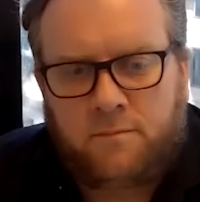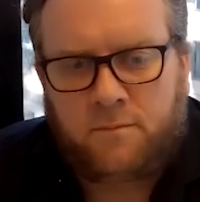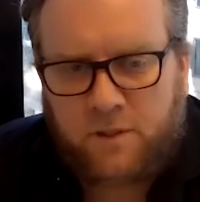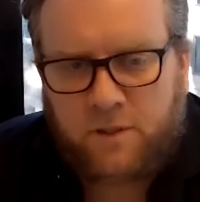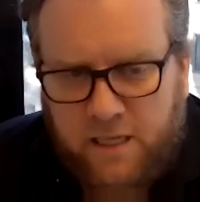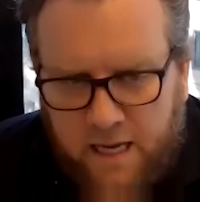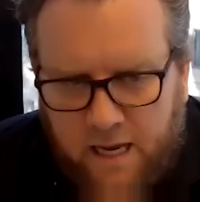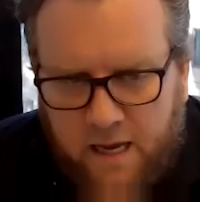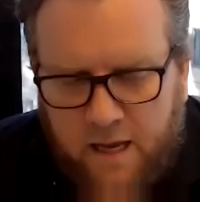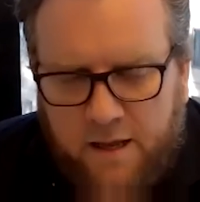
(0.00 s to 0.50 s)

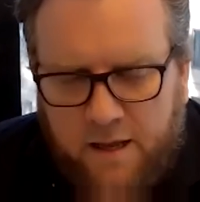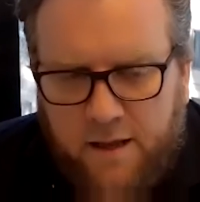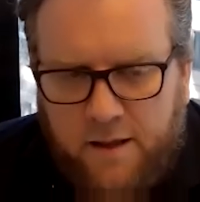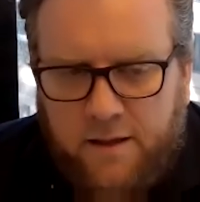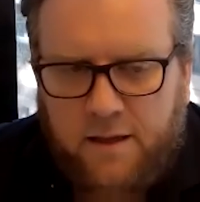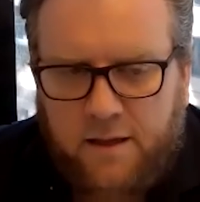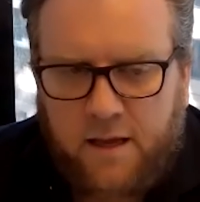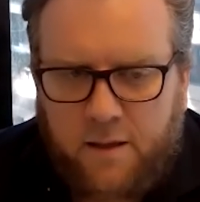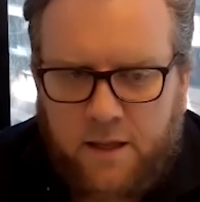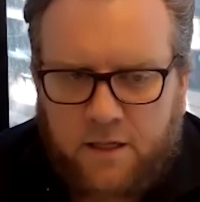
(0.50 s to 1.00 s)
Yeah,
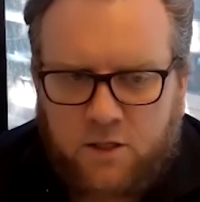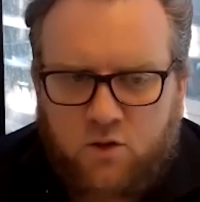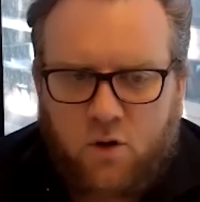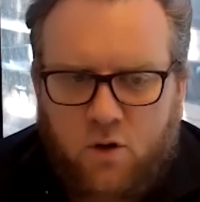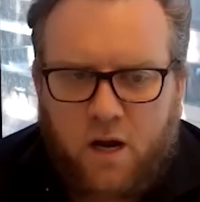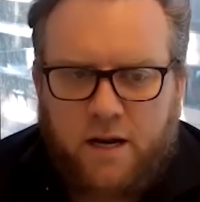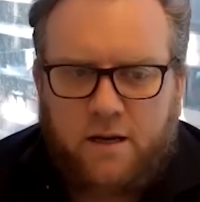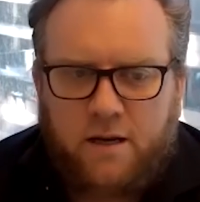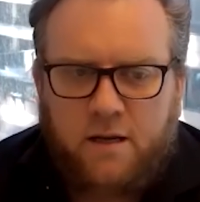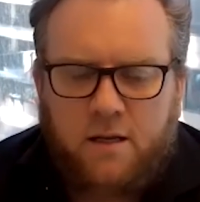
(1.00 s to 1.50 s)
that's
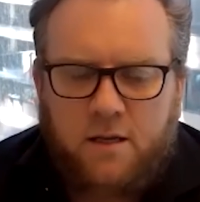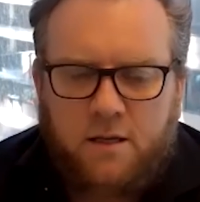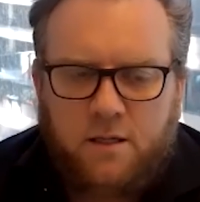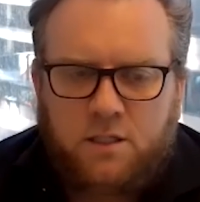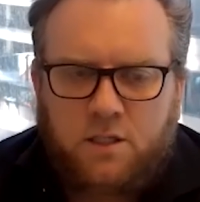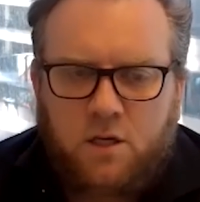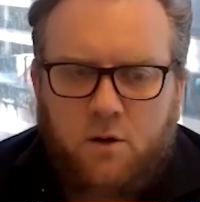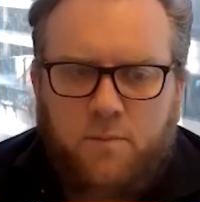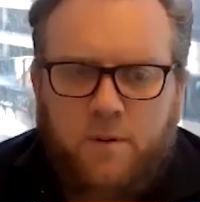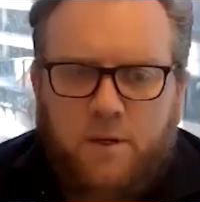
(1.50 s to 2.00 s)
right.
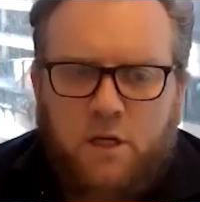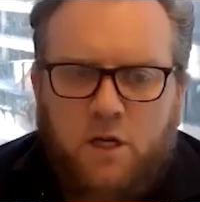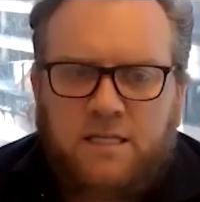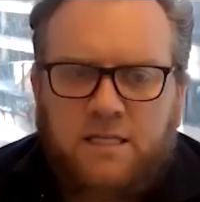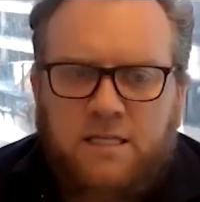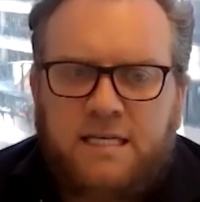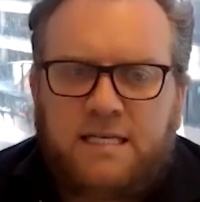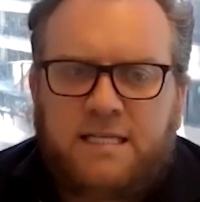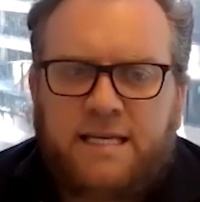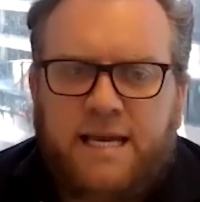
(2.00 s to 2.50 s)
So, but your
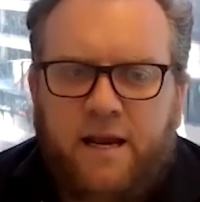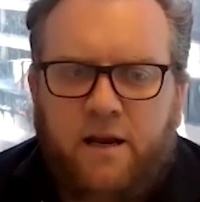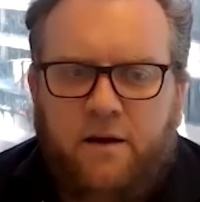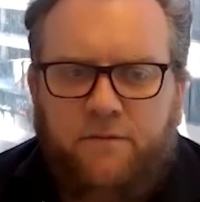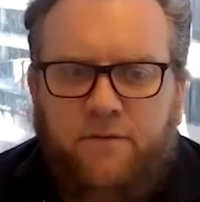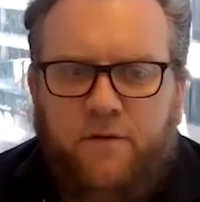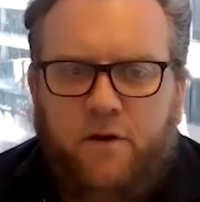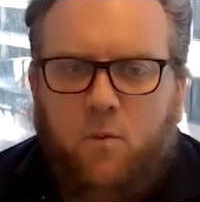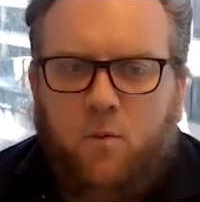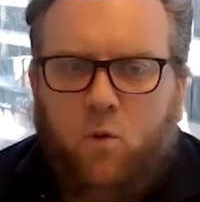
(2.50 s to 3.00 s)

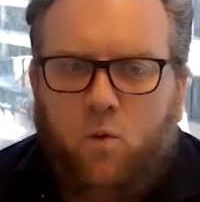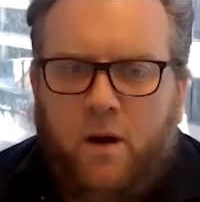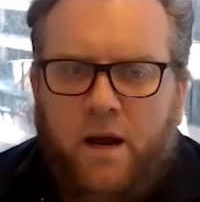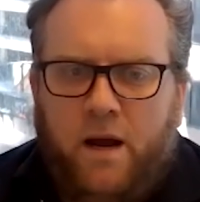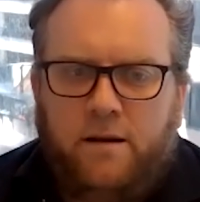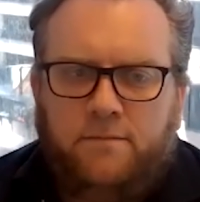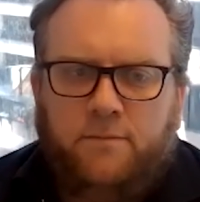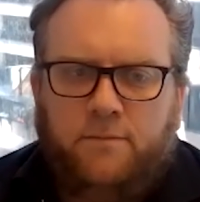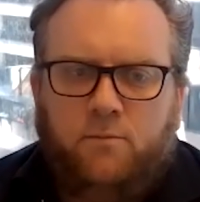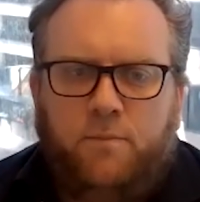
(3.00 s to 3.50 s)
discounted variable
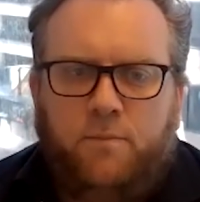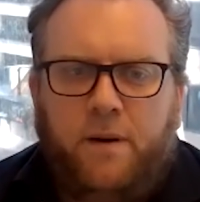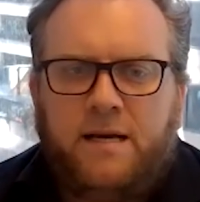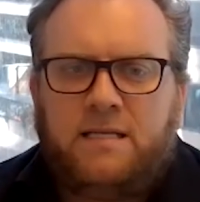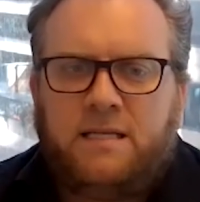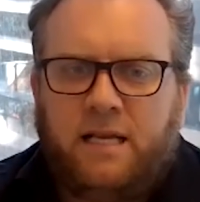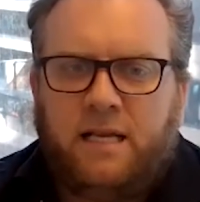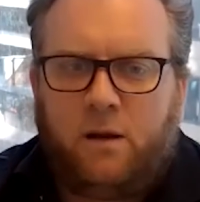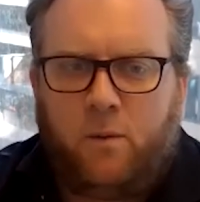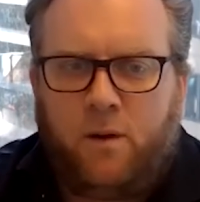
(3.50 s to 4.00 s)
rate
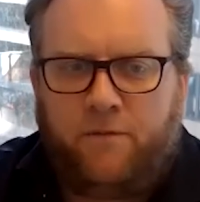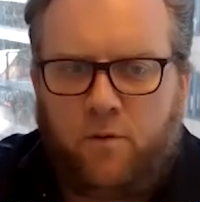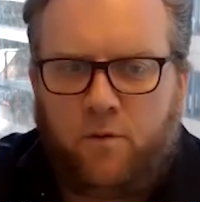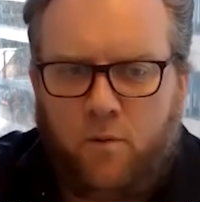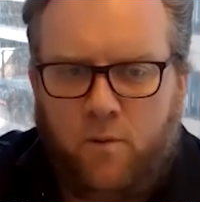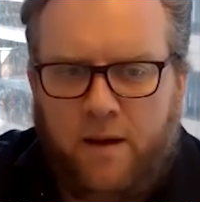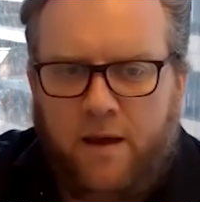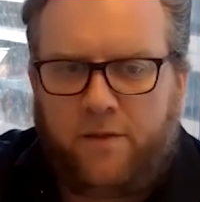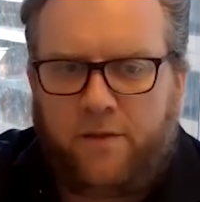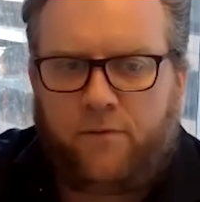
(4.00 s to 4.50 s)
basically went from
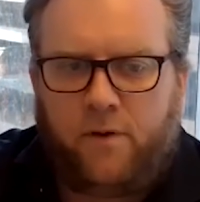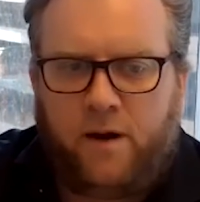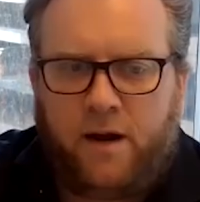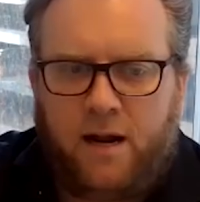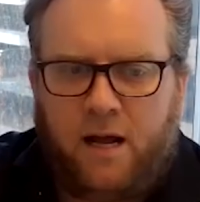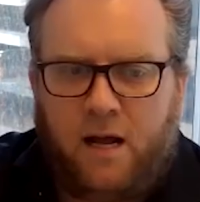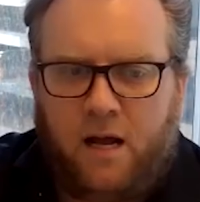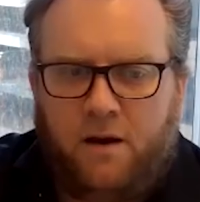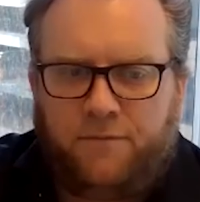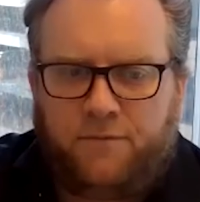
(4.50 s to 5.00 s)
about
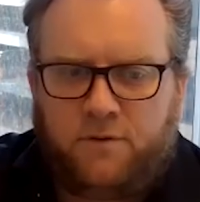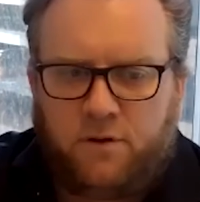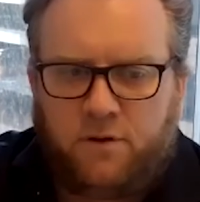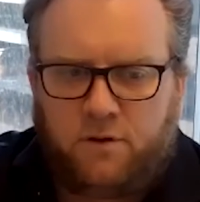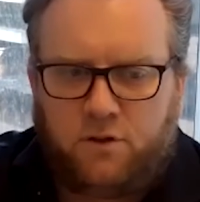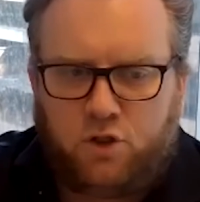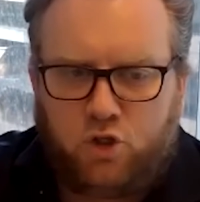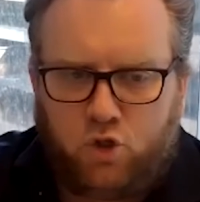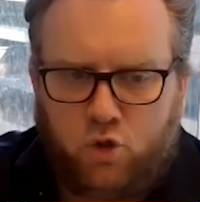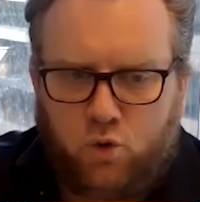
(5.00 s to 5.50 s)
3.5 to
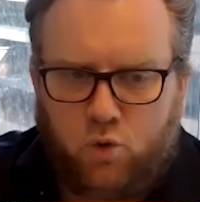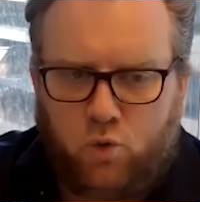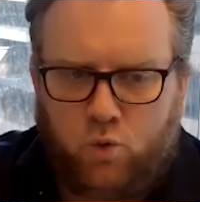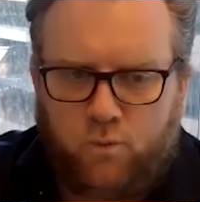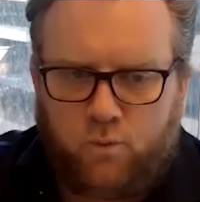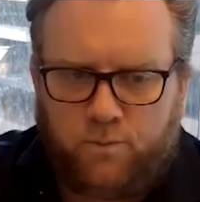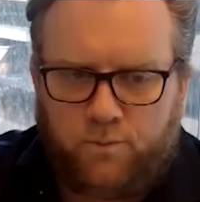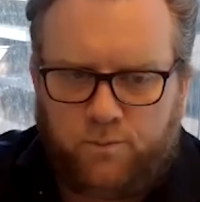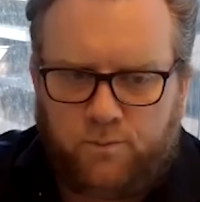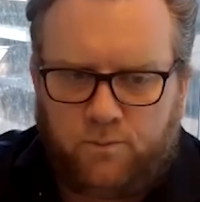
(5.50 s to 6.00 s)

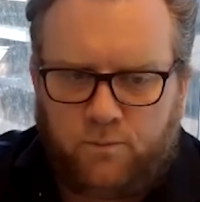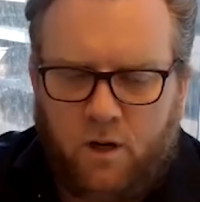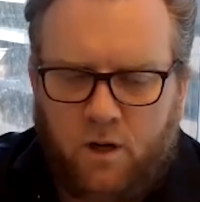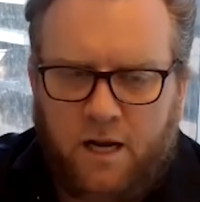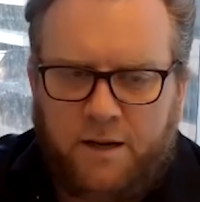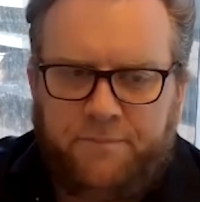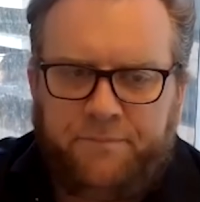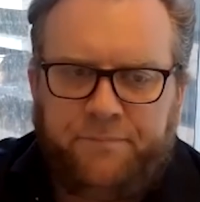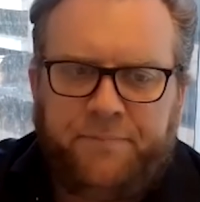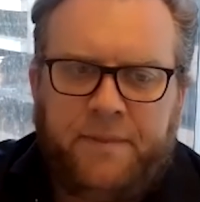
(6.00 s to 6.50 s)
2,
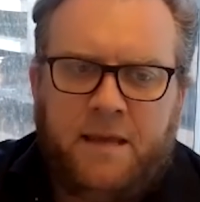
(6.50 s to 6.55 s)
right?